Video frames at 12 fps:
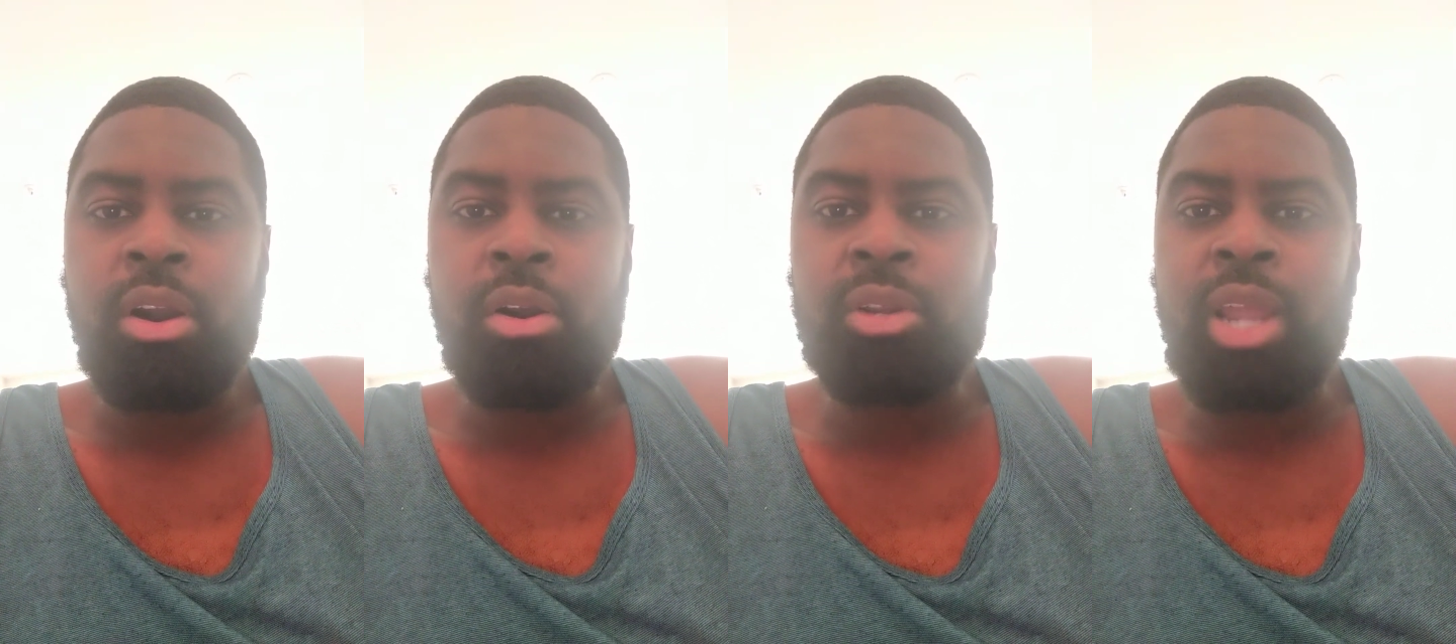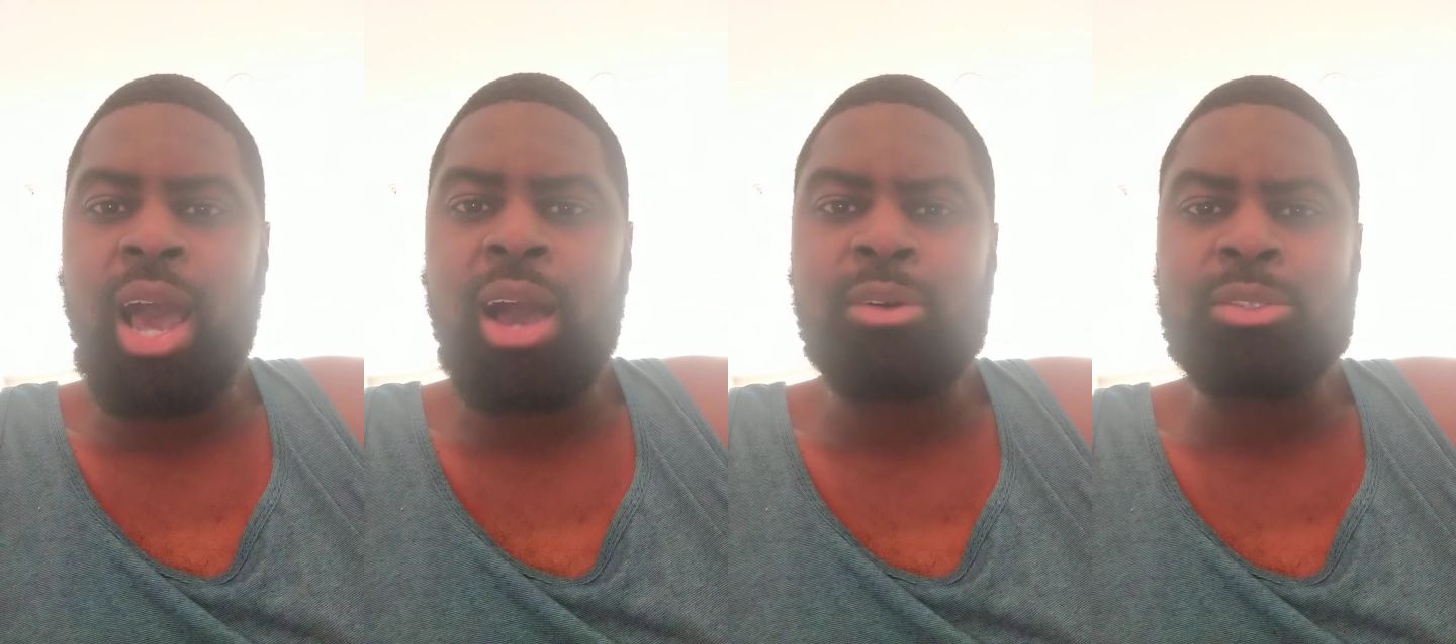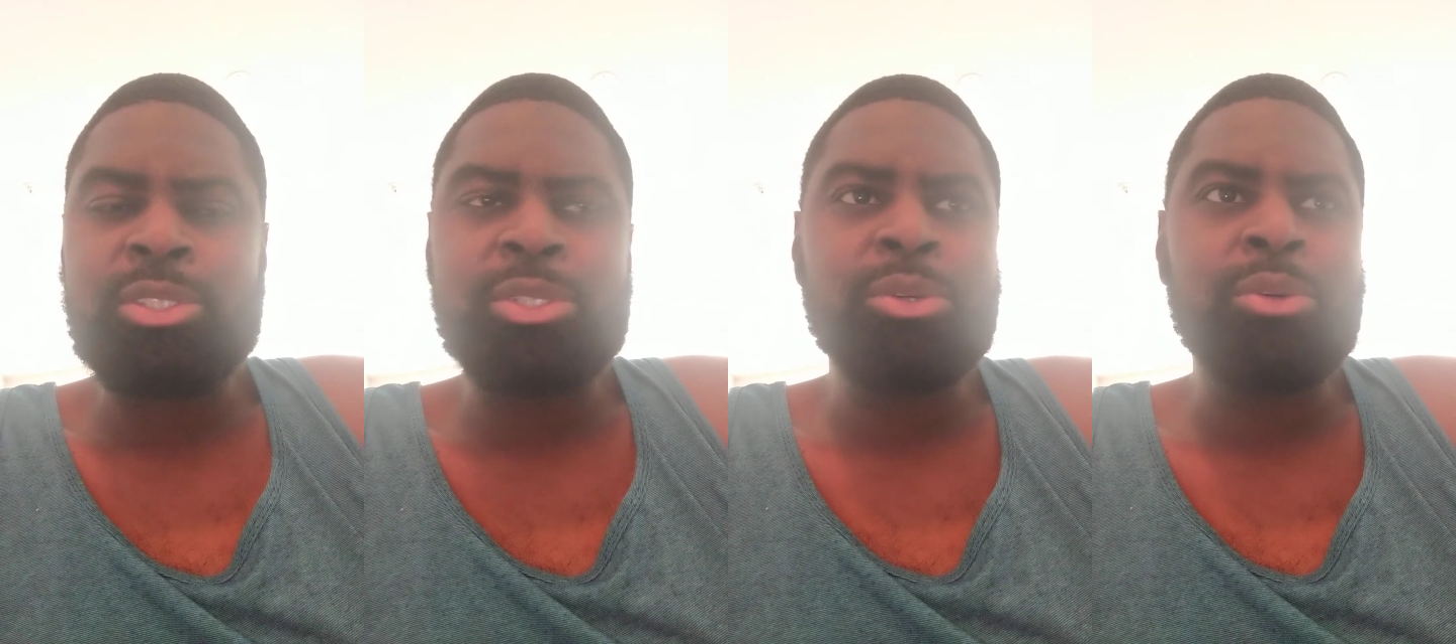on how
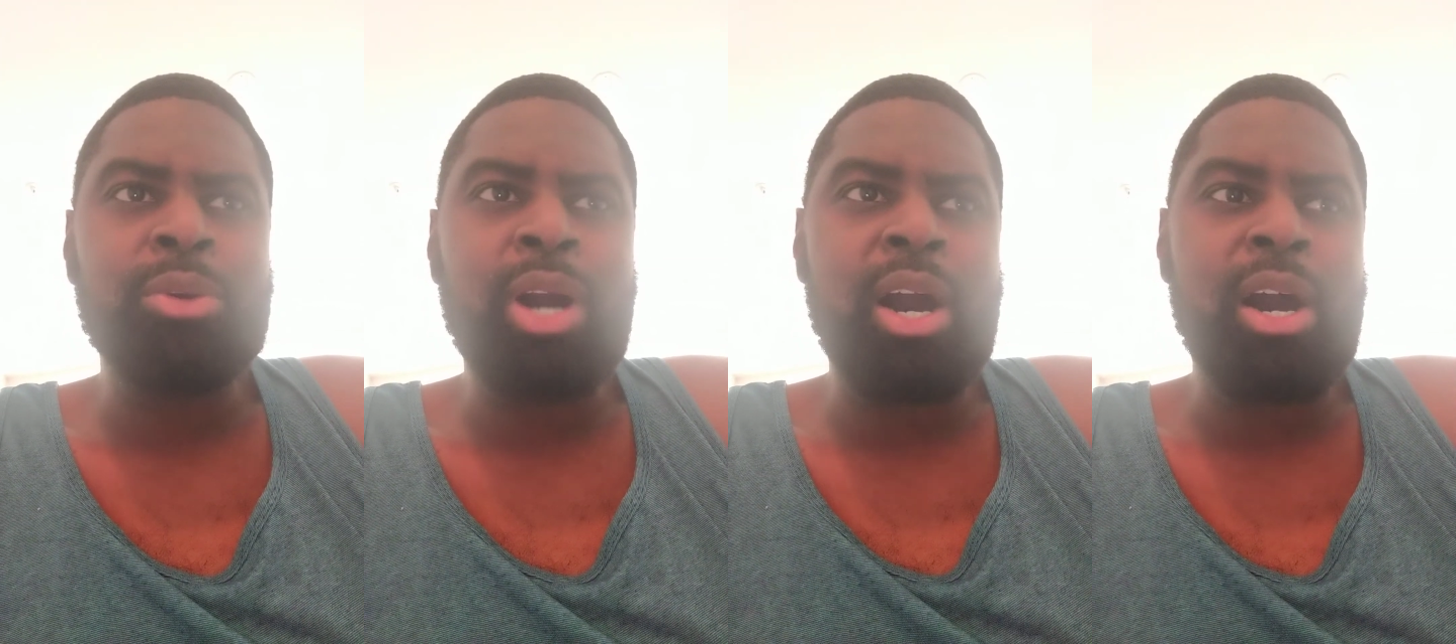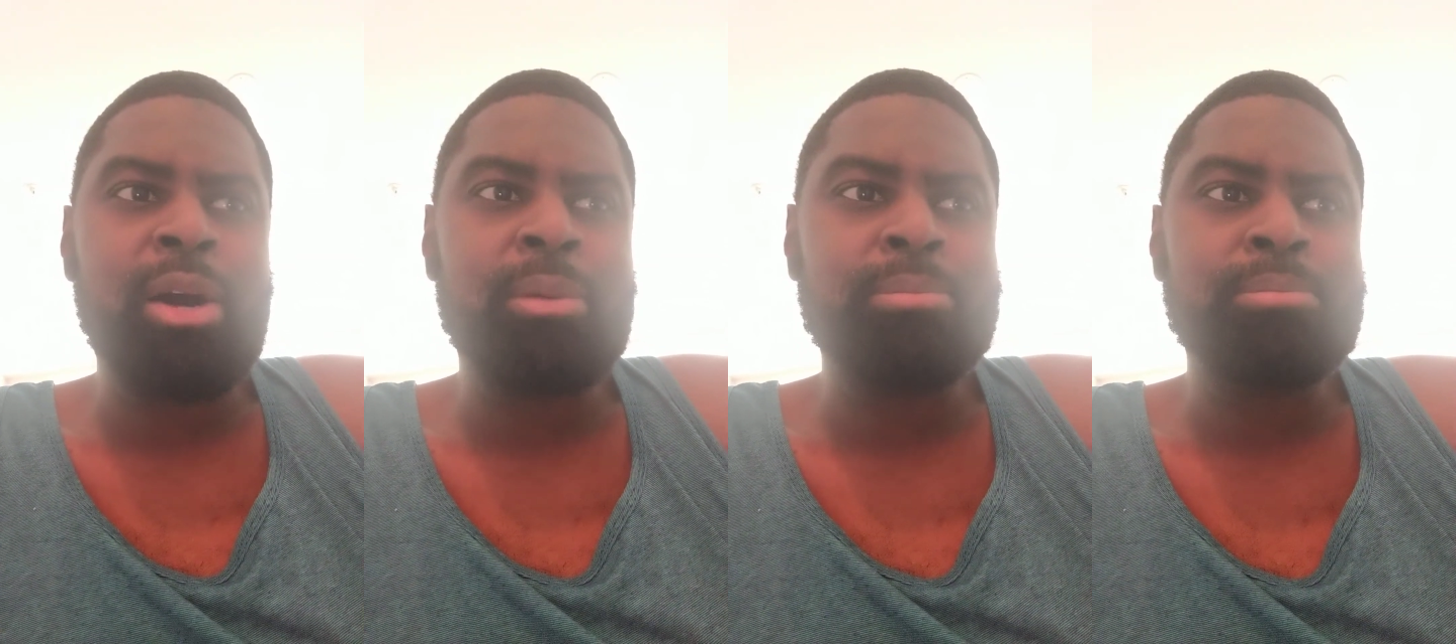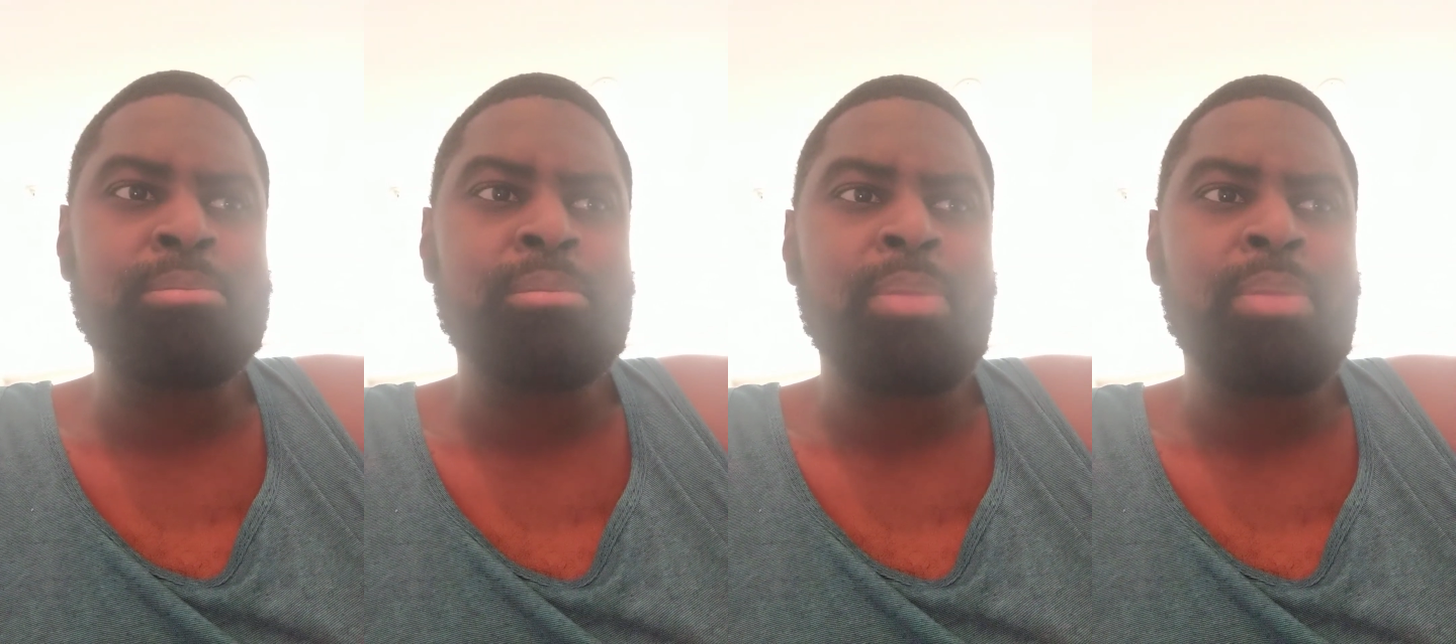to um,